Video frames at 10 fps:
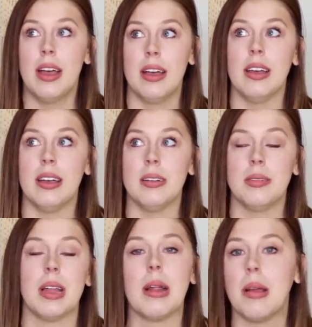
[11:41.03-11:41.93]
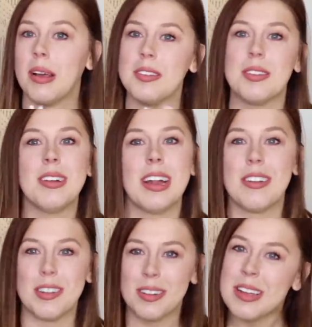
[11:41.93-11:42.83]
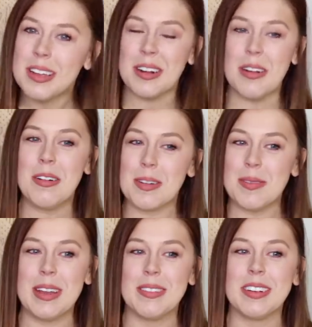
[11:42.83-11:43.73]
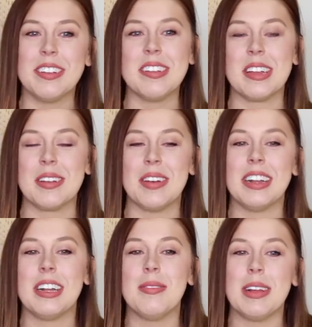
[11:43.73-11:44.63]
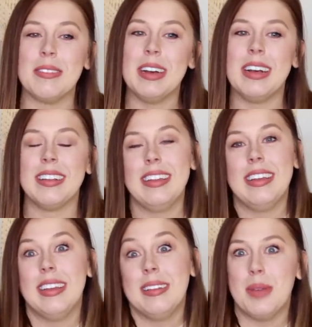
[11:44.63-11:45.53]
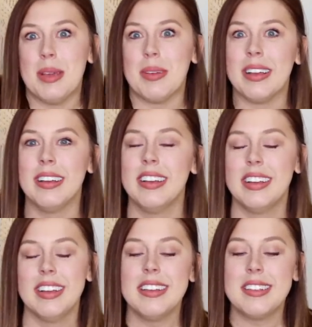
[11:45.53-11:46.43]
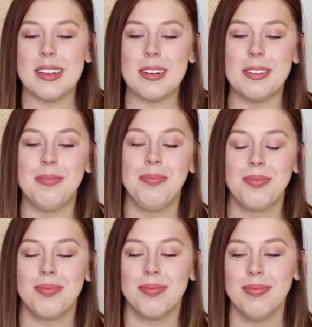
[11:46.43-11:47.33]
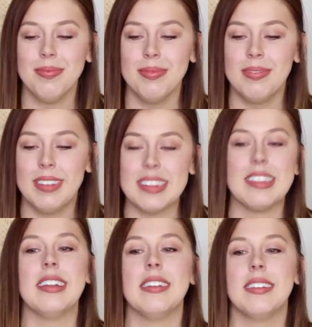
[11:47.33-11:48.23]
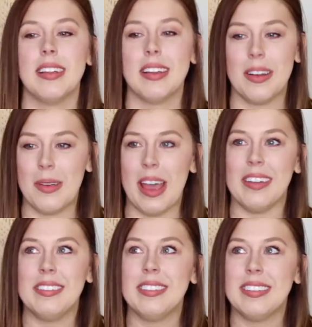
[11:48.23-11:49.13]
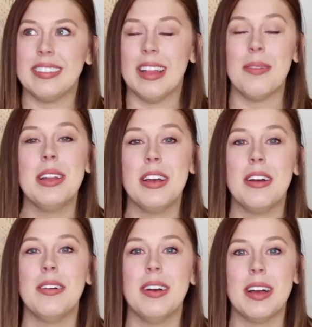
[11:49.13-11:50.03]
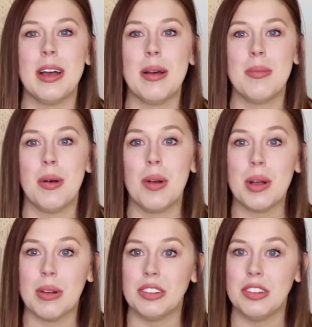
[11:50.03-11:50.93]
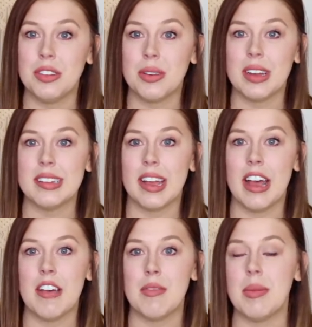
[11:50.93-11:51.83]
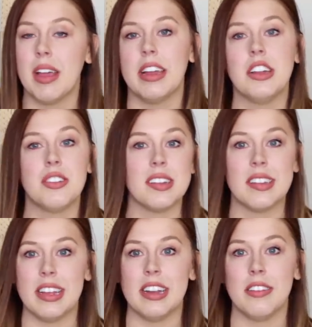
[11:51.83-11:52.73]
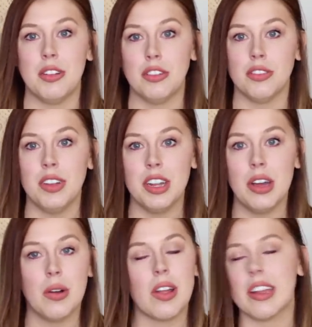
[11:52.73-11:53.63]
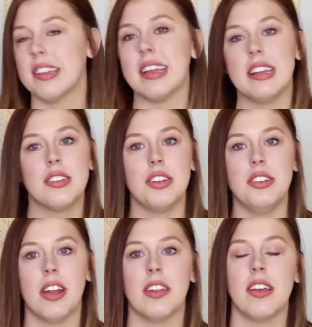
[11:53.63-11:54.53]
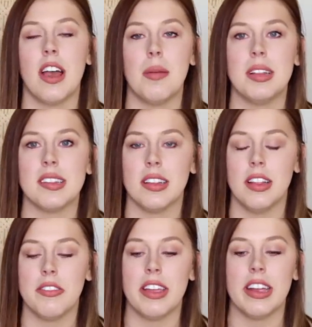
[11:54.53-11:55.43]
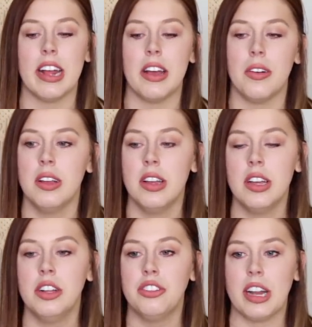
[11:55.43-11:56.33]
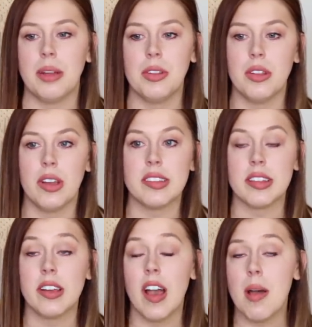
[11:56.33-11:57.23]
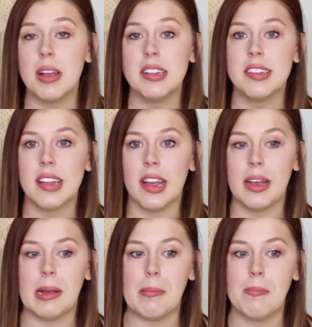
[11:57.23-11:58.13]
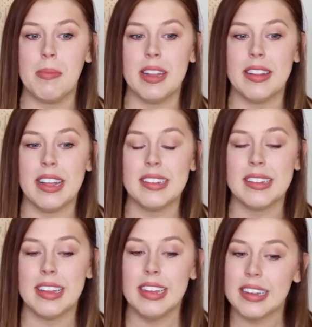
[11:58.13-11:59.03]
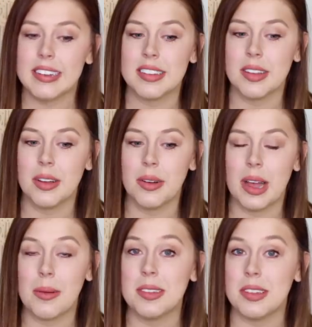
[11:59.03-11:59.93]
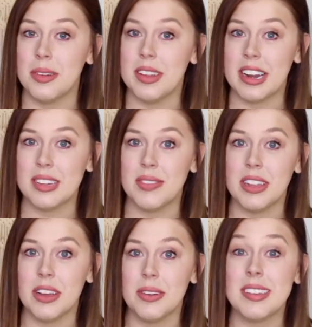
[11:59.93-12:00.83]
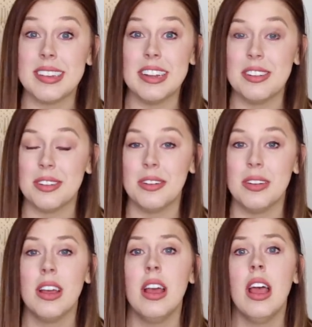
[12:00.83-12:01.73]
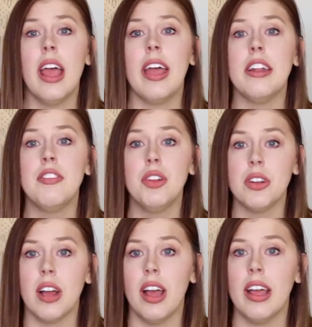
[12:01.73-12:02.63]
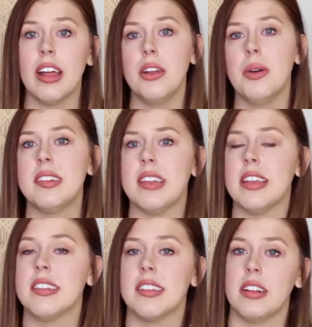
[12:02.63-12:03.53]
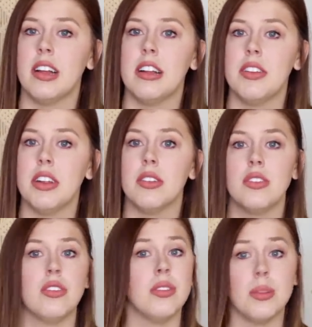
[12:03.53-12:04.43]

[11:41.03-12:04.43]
and I also gotta, you know, remain realistic about it. I'm like, well, eh, maybe. So that's it. Okay. Let me know um, what questions you guys have. Maybe I can address it in a future video or I can just answer you down in the comments. I love hanging out, chatting with you guys in the comments. Um, and that's it. So I will see you in the next video. Stay tuned. And if you're not, I know I say this in a lot of videos to